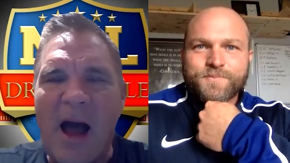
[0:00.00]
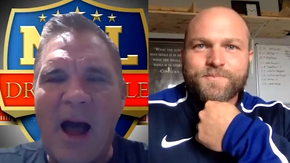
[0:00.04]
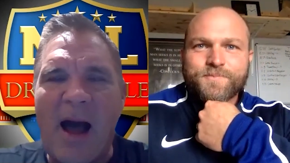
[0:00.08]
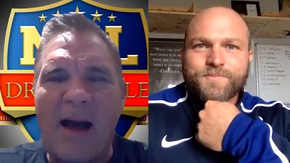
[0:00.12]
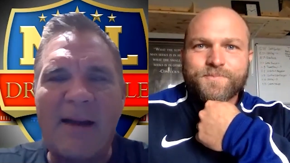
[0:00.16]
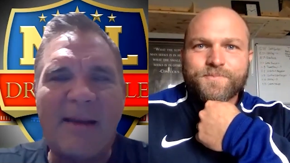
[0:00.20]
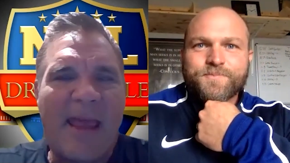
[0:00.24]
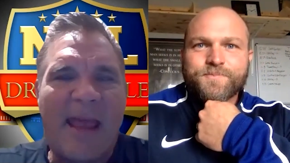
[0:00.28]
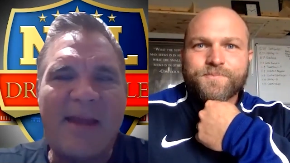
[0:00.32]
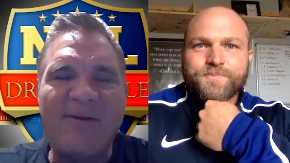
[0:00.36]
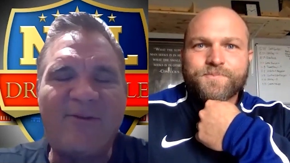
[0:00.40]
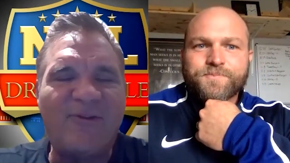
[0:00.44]

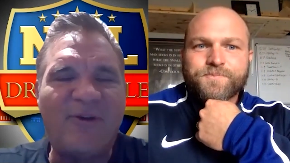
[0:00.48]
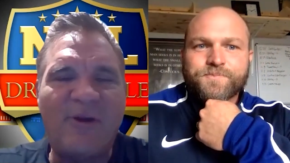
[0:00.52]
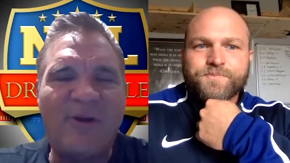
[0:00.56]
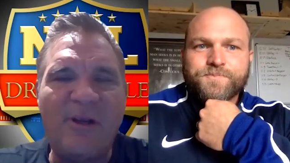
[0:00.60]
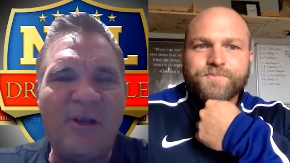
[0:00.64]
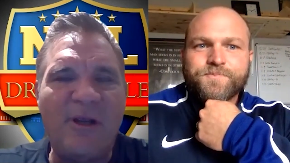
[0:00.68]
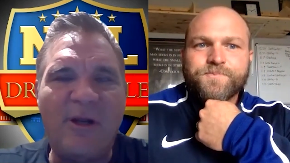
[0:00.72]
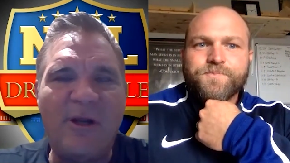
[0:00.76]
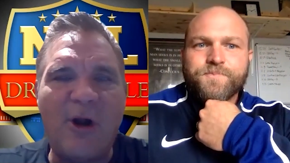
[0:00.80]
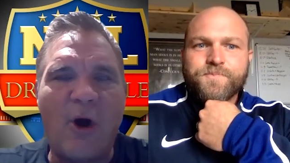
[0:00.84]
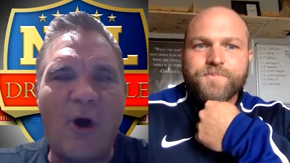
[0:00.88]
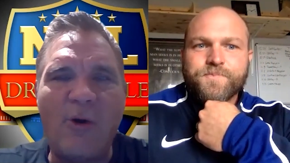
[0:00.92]
Speaker 1: Against,
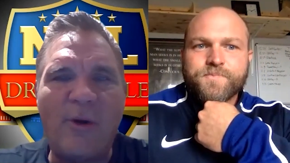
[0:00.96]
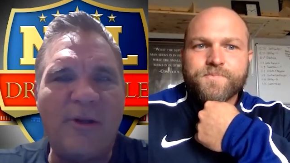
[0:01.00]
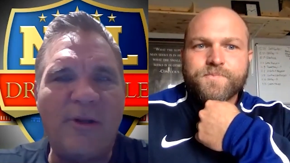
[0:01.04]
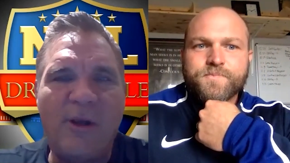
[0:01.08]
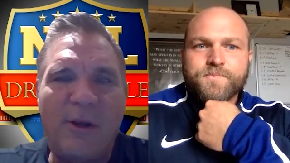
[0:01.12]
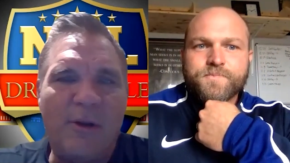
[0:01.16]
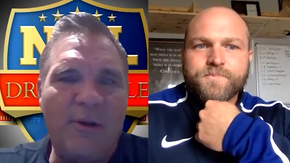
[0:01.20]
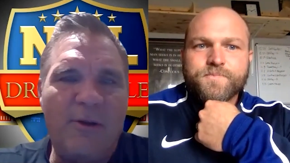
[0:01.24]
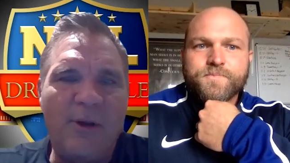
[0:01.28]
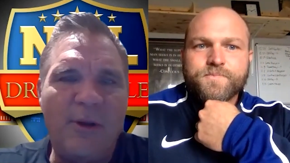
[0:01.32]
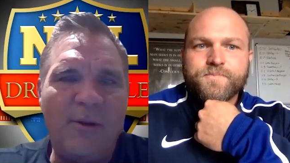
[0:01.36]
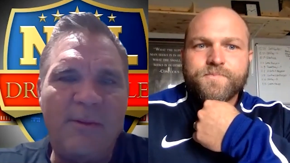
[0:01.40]
you know,
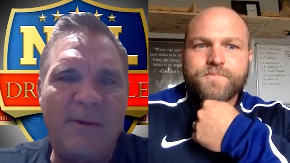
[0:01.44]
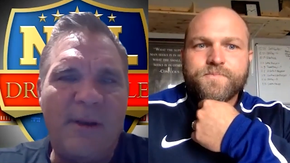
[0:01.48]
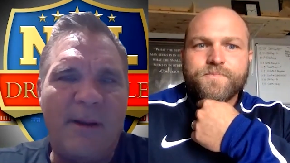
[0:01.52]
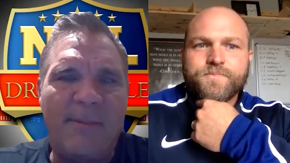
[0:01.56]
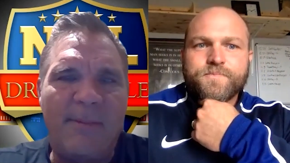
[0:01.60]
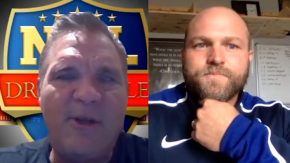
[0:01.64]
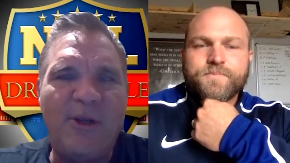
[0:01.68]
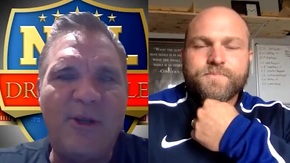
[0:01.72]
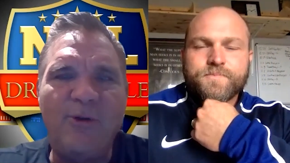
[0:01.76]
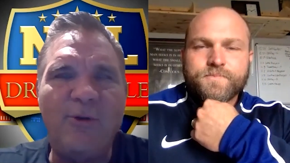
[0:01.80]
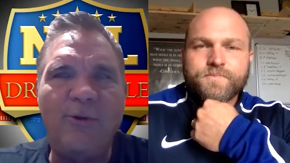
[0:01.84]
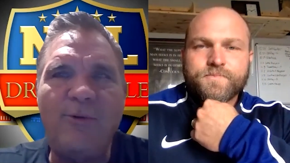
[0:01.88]
I
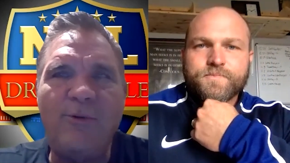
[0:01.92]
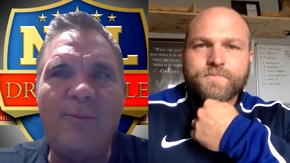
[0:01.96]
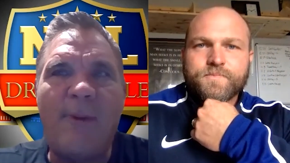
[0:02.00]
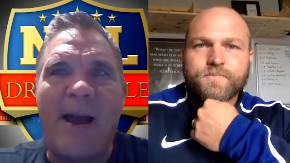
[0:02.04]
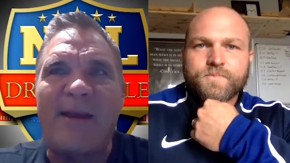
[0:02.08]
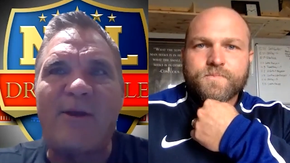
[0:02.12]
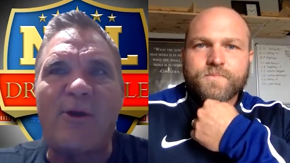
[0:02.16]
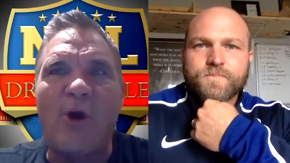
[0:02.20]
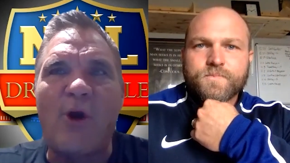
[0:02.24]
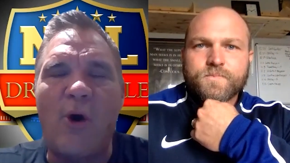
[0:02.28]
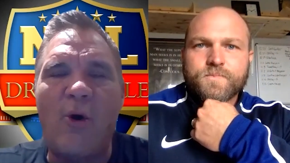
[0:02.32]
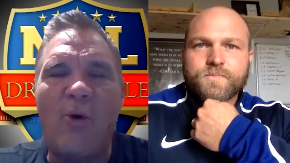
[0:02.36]
mean, you
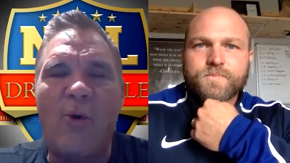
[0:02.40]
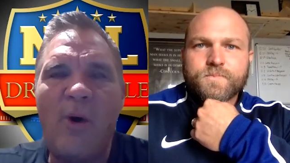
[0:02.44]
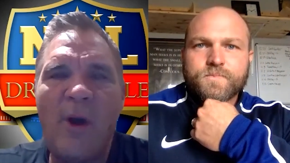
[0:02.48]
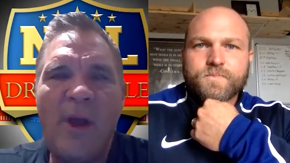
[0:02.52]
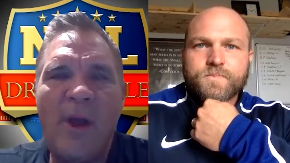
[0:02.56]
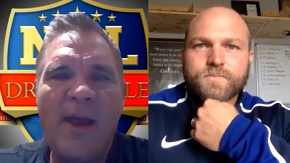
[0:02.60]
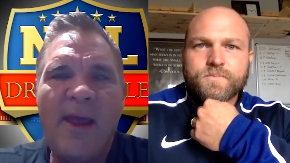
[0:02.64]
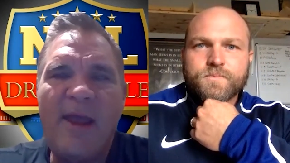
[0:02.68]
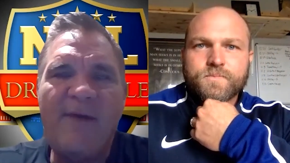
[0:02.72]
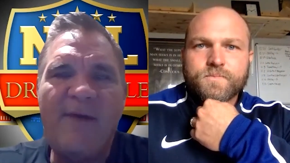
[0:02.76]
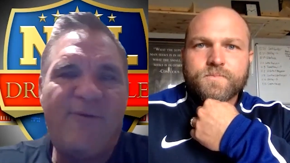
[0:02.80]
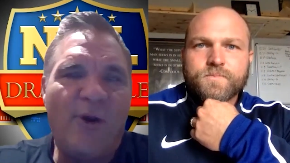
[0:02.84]
might go,
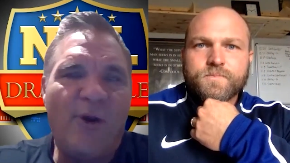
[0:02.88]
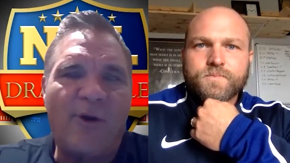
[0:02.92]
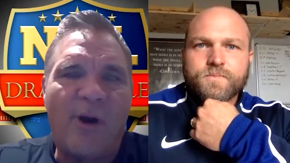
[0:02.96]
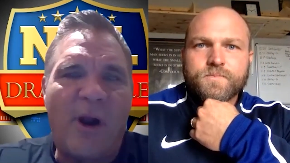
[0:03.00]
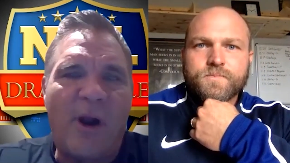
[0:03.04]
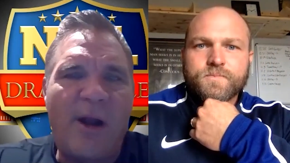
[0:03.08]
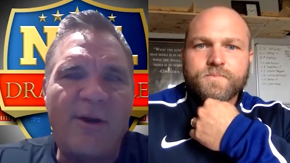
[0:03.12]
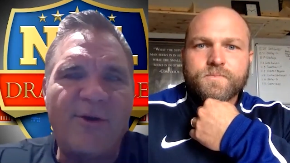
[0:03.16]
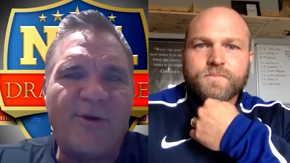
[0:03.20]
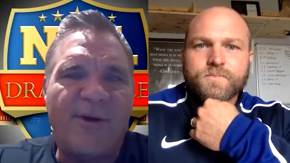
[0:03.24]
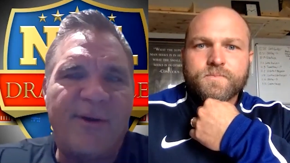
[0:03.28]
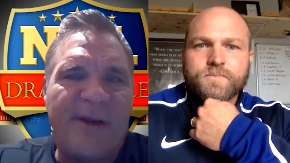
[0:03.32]
if you're a
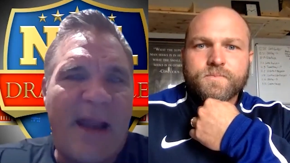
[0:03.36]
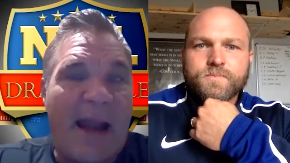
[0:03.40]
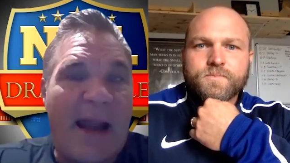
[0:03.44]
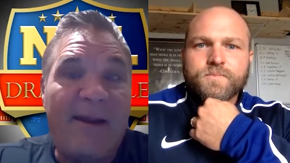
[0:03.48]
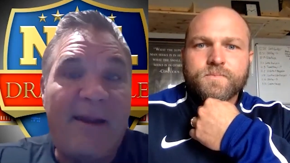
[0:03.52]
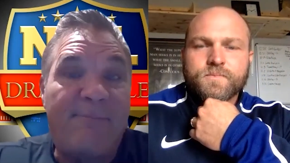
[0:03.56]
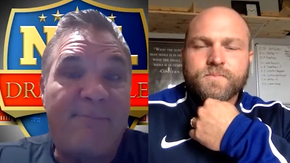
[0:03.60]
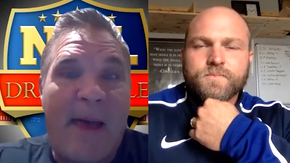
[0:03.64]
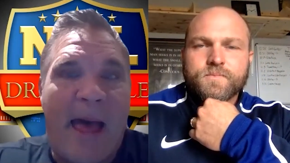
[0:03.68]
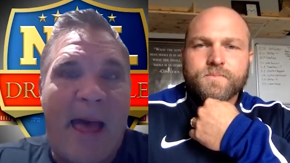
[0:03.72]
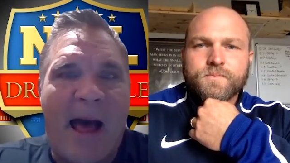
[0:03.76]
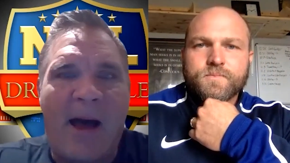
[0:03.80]

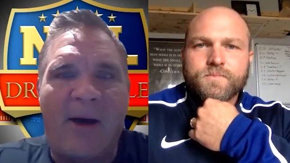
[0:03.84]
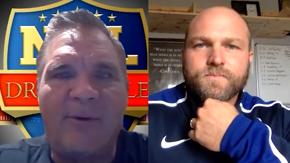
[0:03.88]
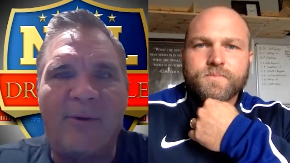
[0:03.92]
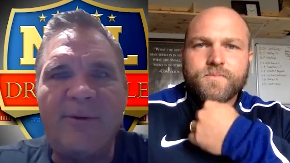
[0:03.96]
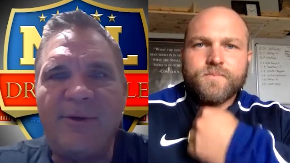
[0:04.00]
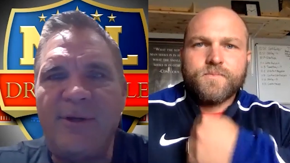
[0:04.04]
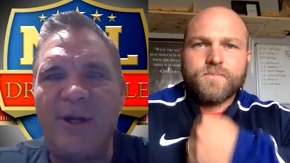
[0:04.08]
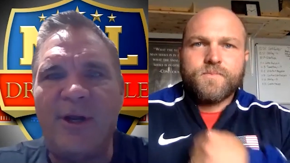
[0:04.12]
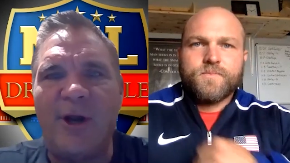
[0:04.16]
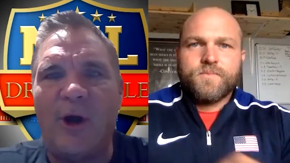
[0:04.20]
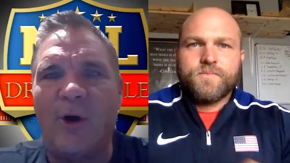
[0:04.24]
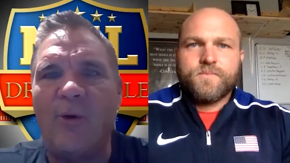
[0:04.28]

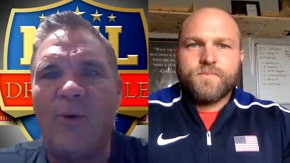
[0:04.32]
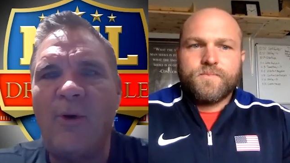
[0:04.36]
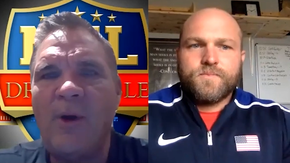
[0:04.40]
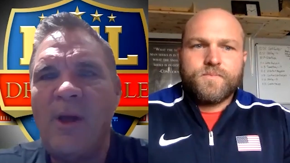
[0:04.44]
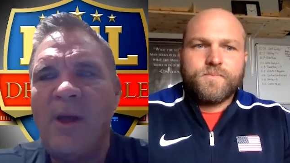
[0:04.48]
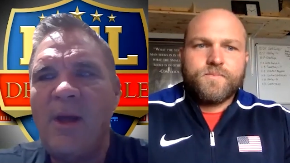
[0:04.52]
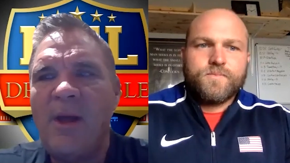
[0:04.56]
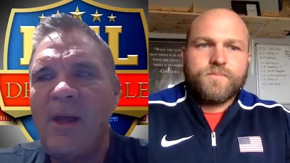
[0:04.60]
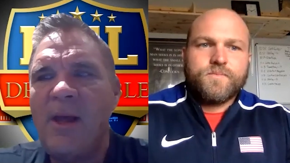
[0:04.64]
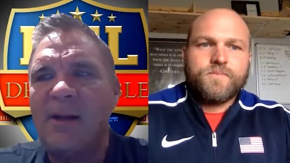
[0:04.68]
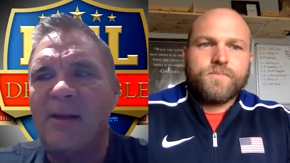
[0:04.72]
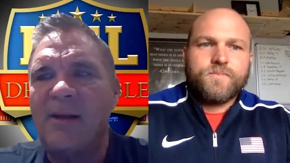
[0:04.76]
190-pound, you know,
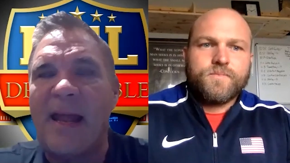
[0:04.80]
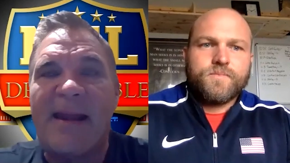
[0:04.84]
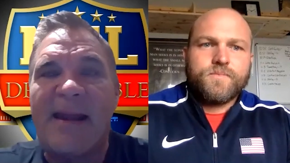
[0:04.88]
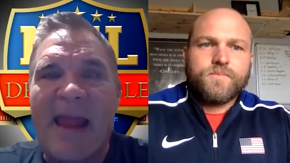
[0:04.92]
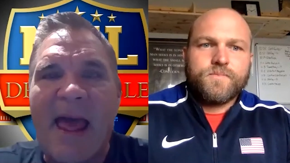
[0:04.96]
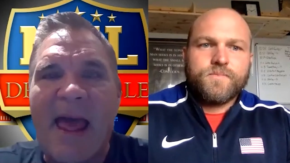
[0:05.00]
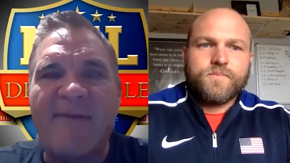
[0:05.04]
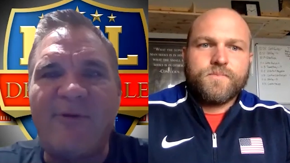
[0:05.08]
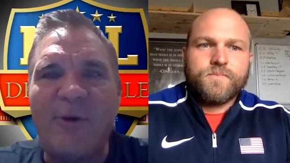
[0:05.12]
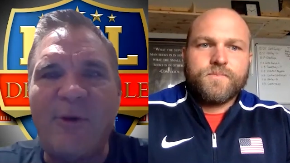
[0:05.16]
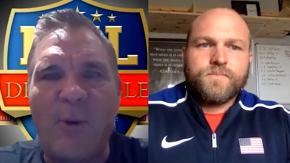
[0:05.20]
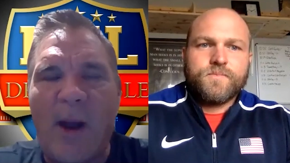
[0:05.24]
light
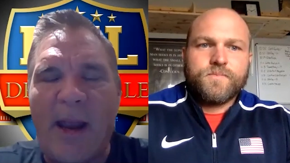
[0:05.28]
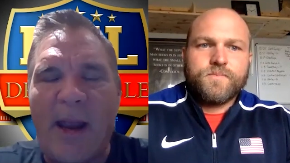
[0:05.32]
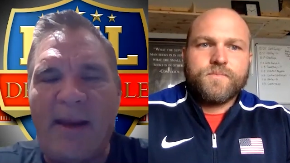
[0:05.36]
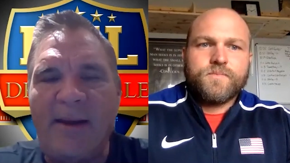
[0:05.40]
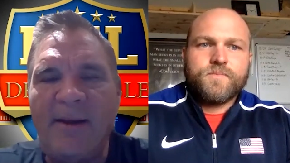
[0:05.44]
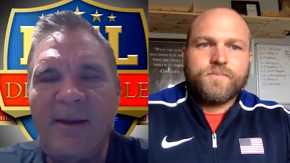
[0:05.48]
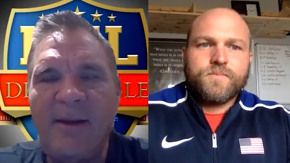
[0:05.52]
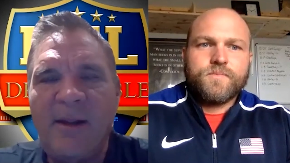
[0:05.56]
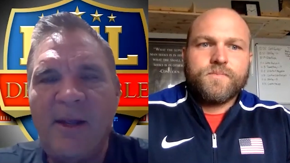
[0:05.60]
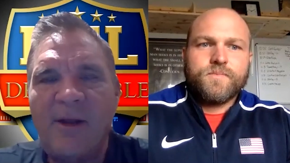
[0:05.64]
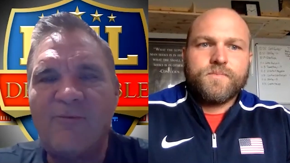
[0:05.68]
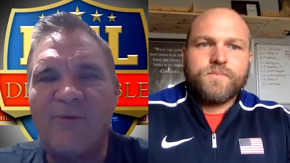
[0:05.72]

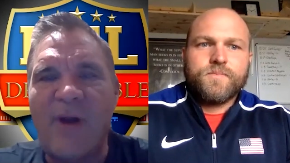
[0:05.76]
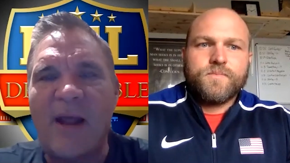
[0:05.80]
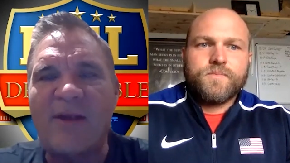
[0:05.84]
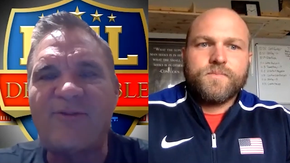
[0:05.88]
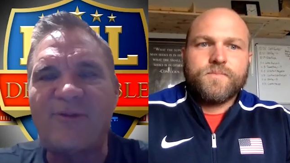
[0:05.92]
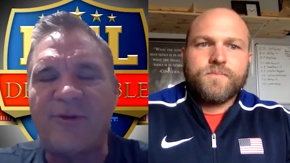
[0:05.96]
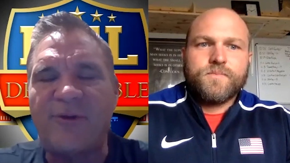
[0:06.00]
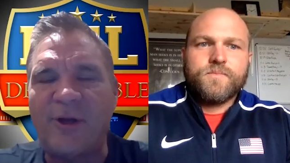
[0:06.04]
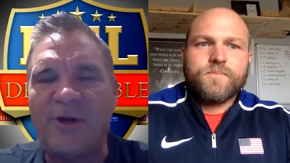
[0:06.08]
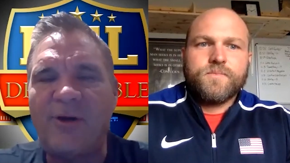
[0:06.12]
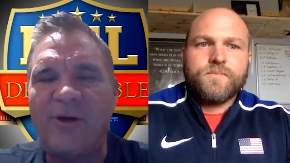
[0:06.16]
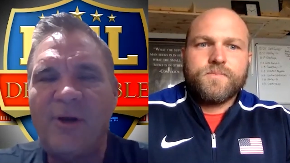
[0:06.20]
heavyweight
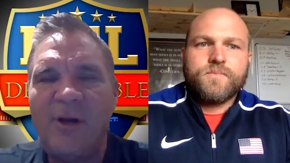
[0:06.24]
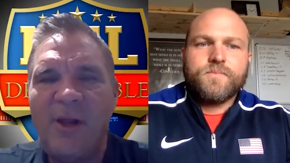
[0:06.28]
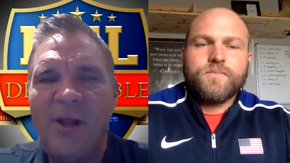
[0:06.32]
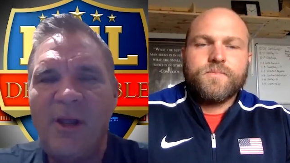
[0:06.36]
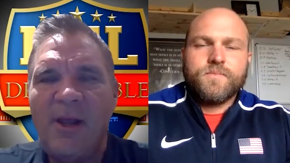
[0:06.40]
wrestler,